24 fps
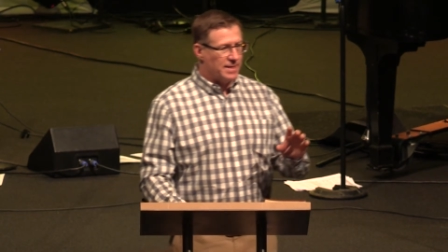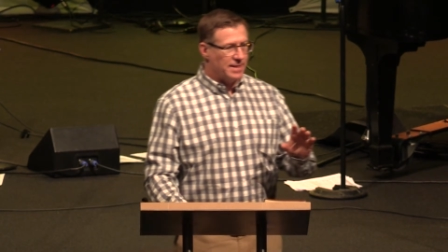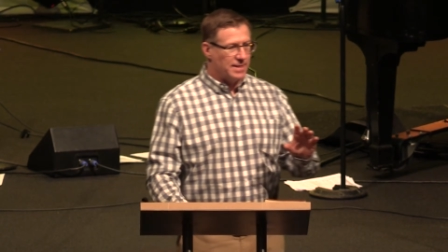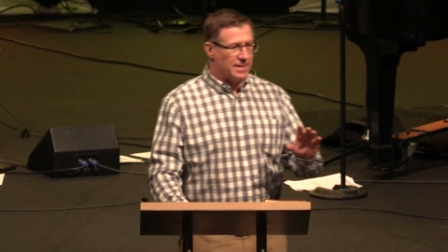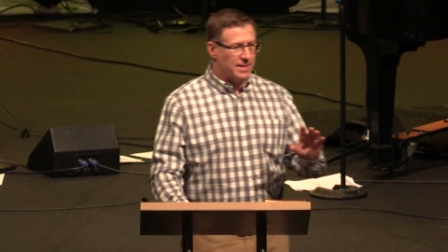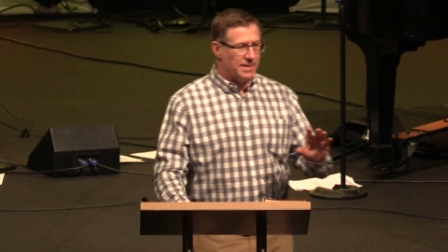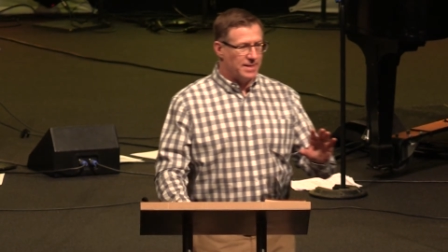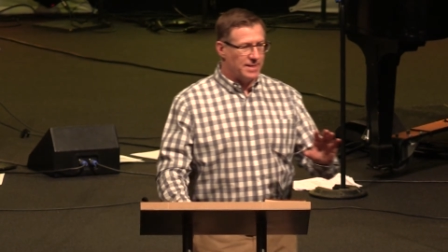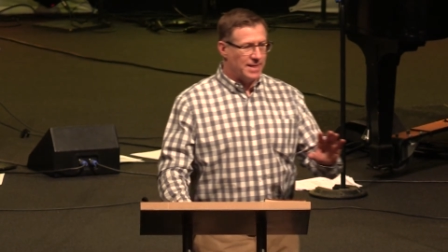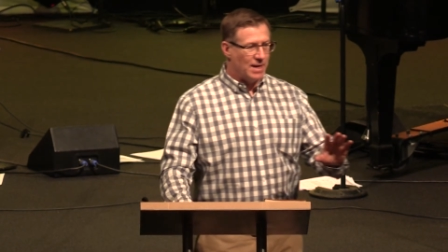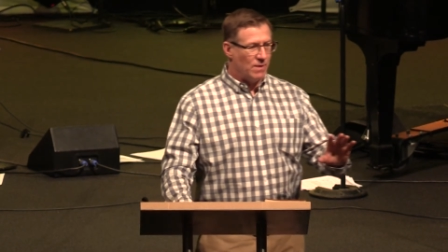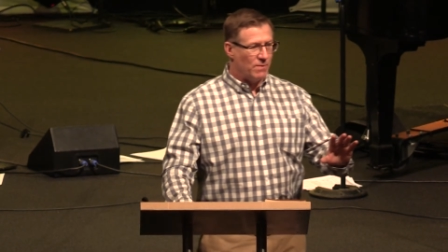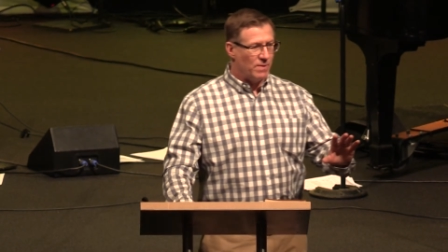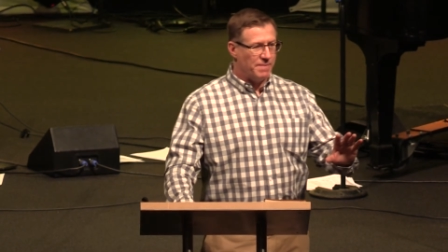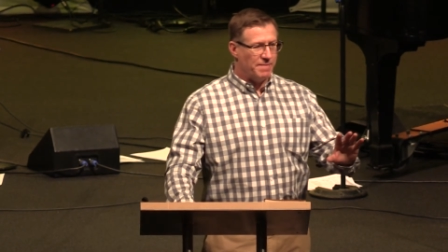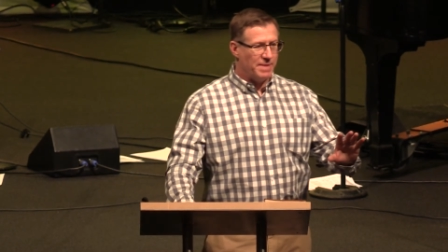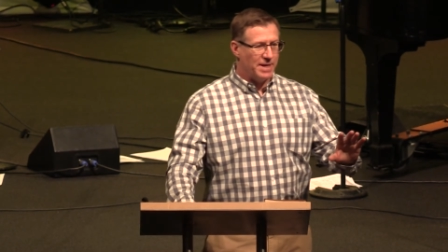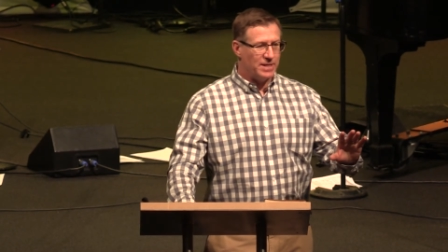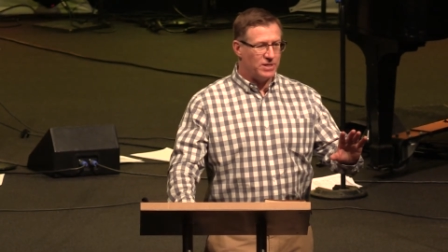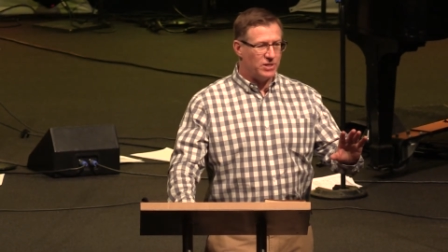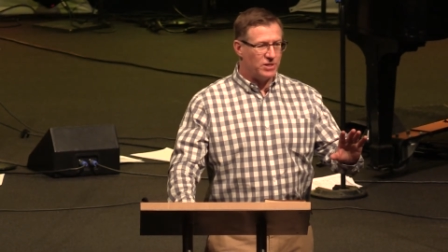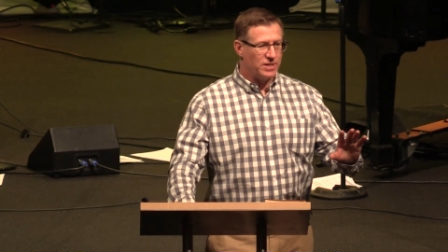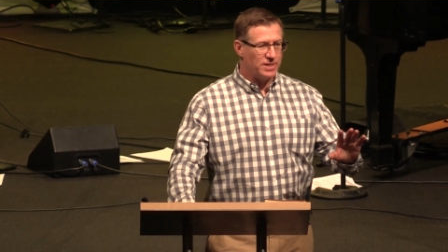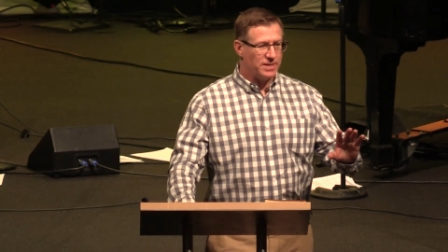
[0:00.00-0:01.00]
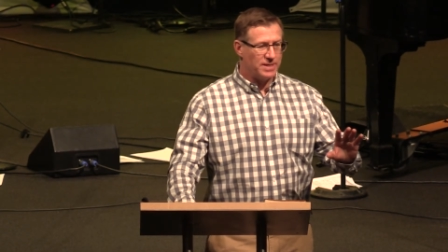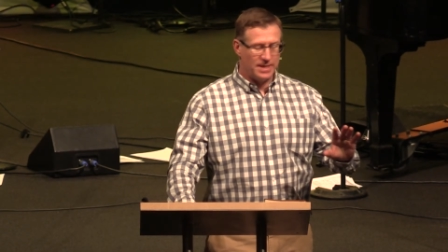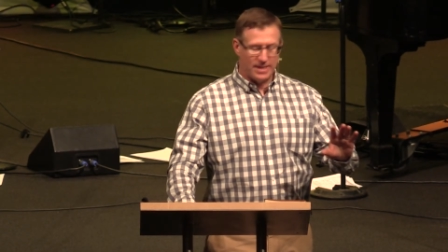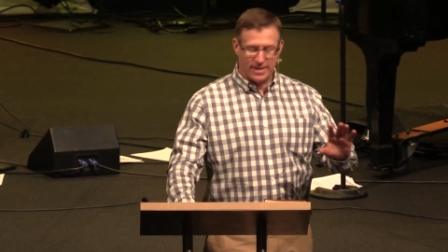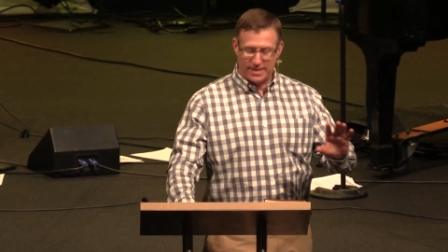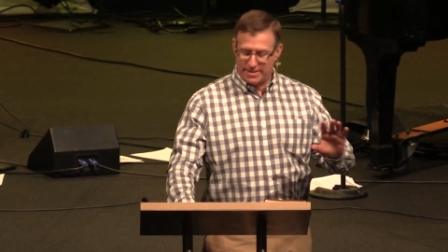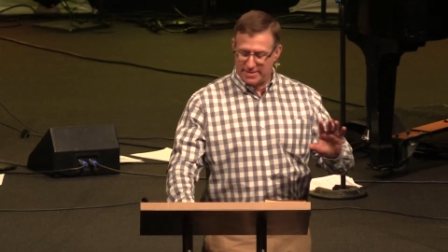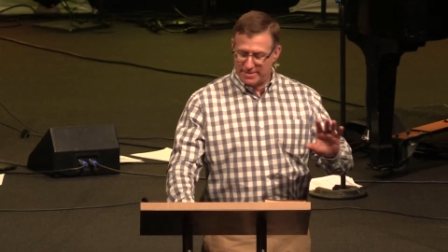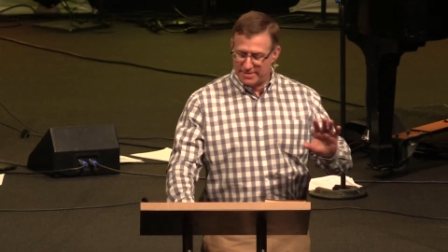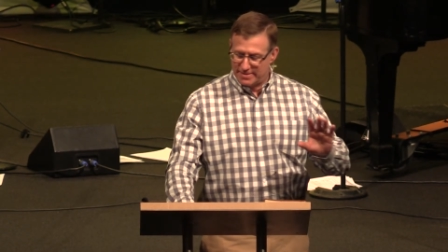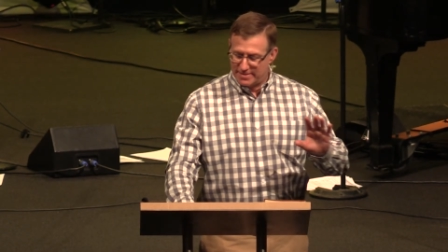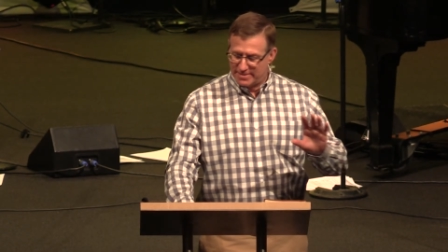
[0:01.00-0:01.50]
Now, we mentioned that
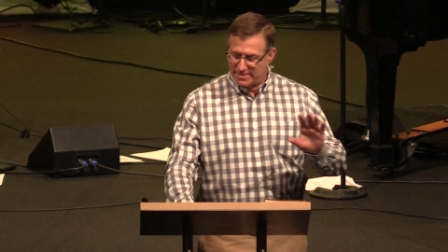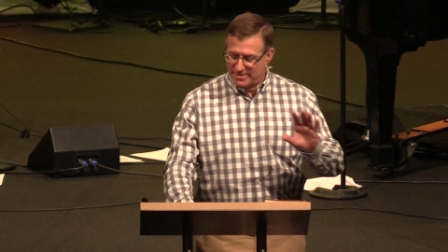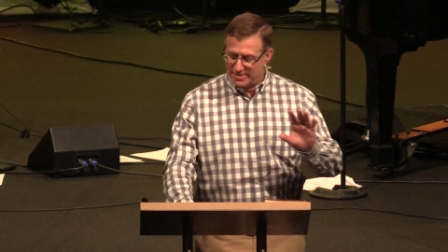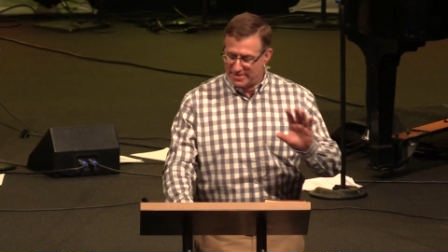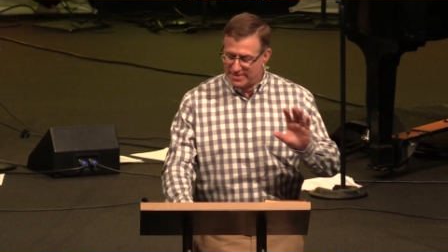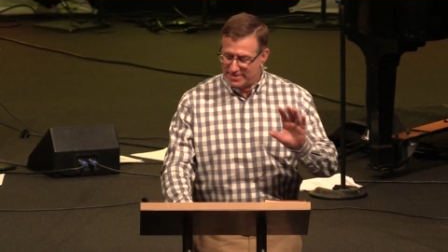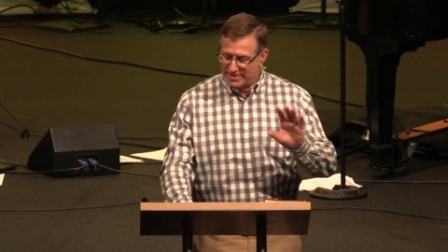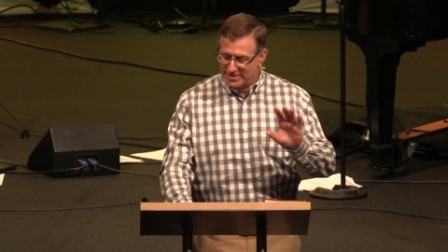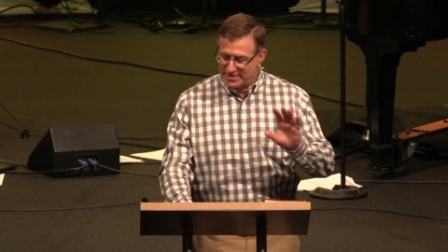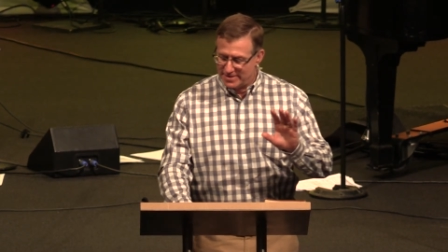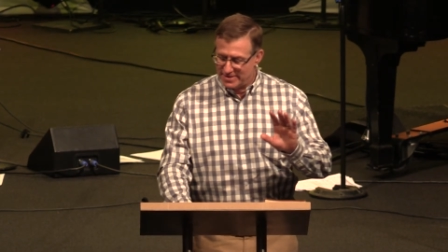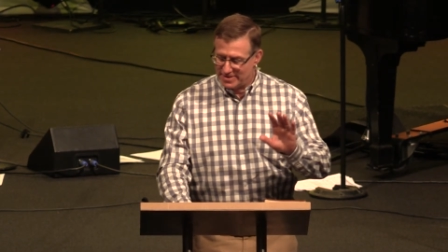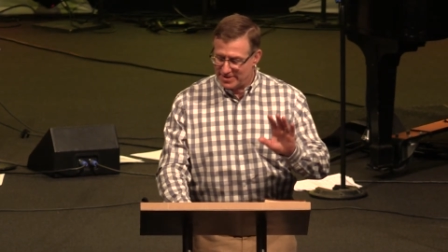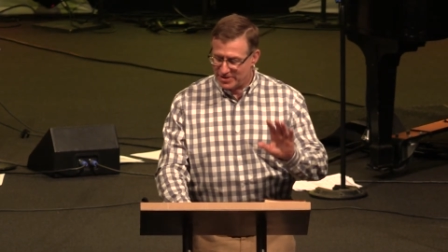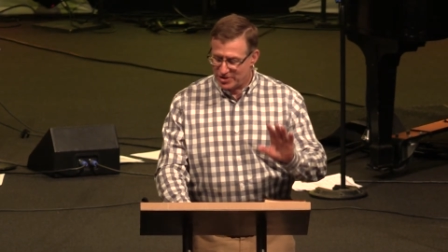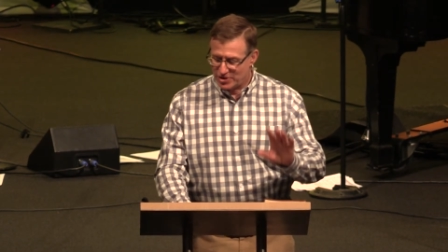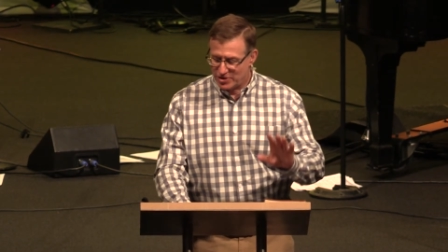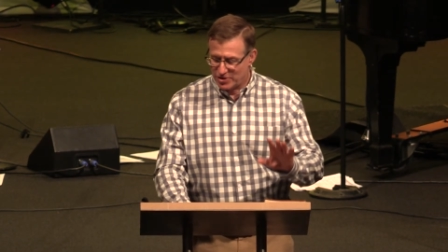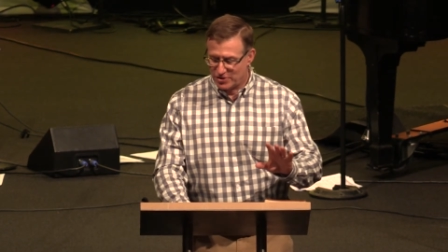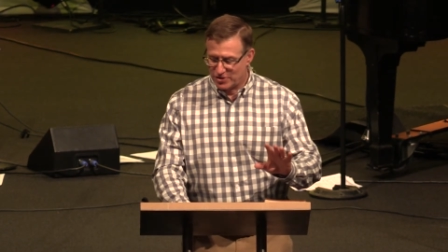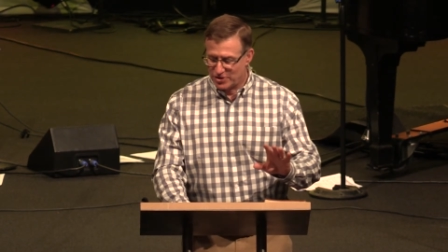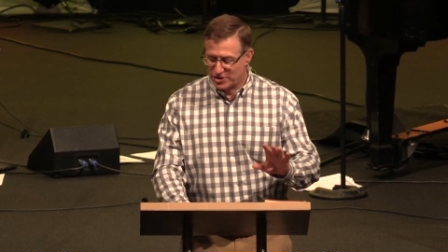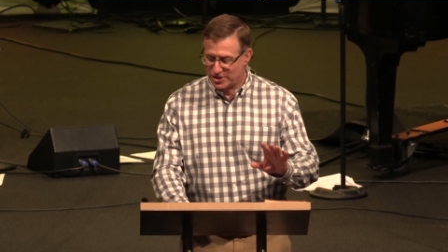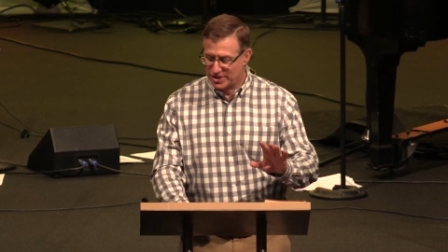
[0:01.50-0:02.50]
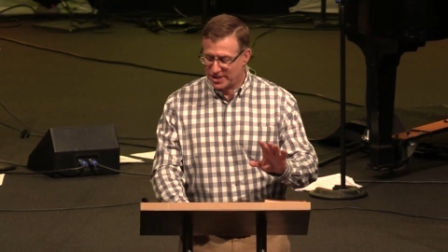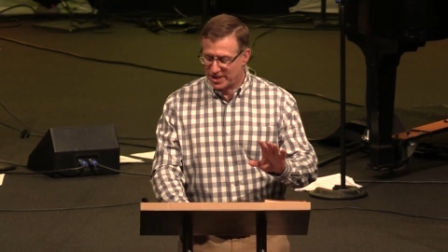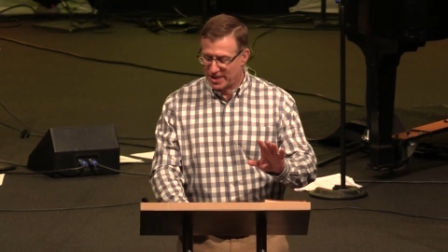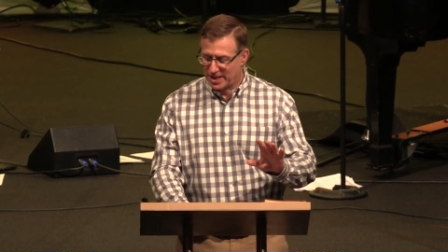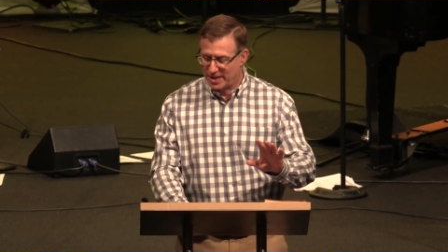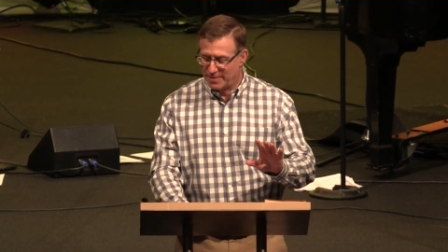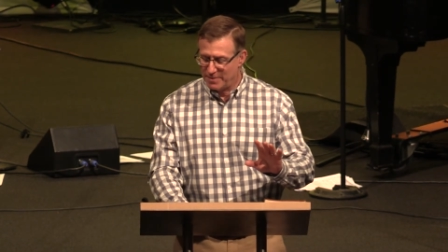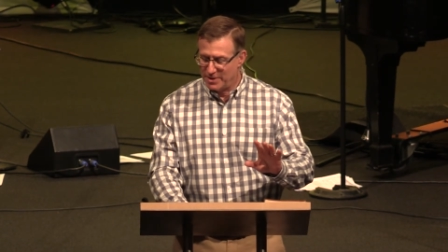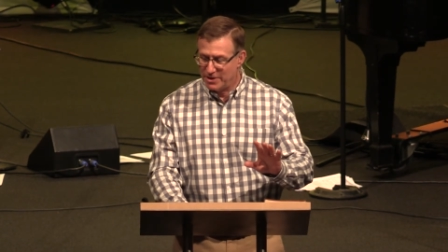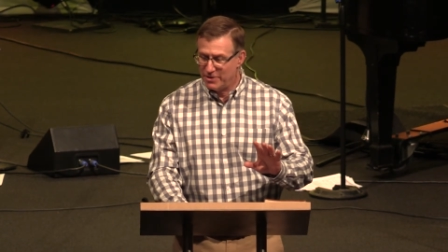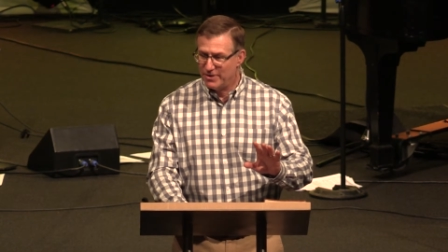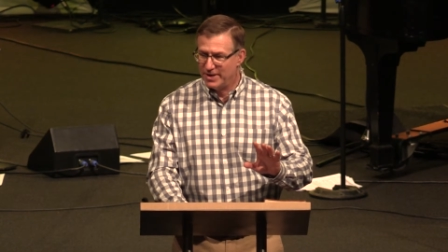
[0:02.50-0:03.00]
the church is a
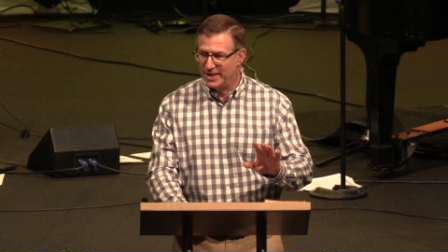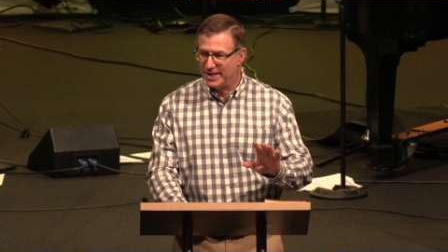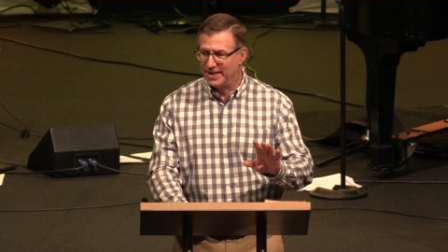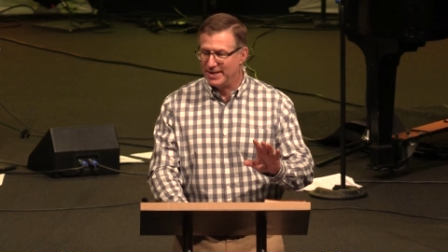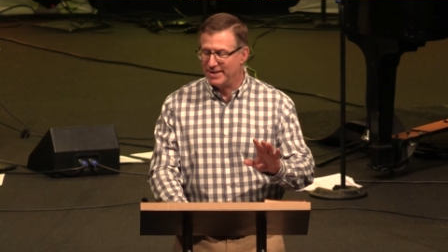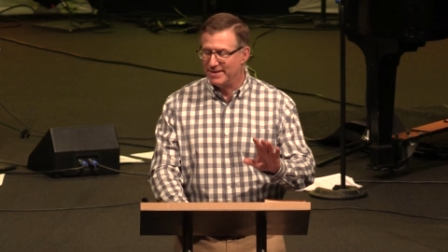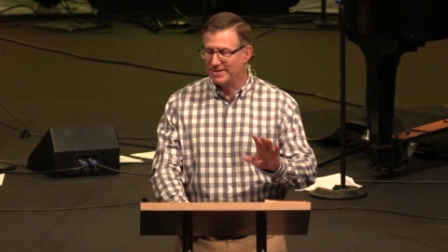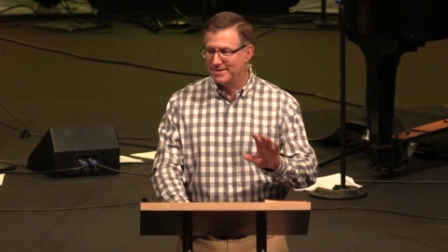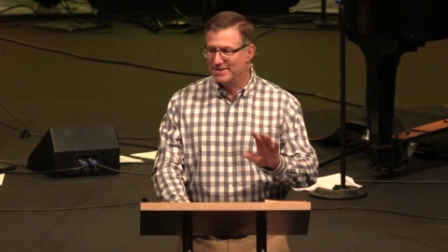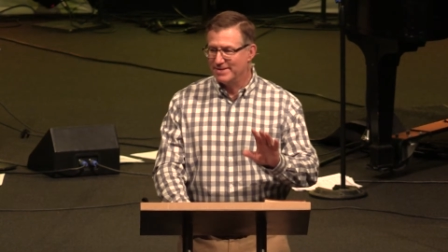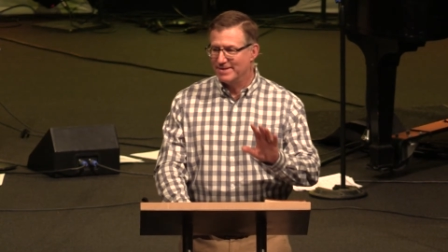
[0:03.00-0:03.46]
community,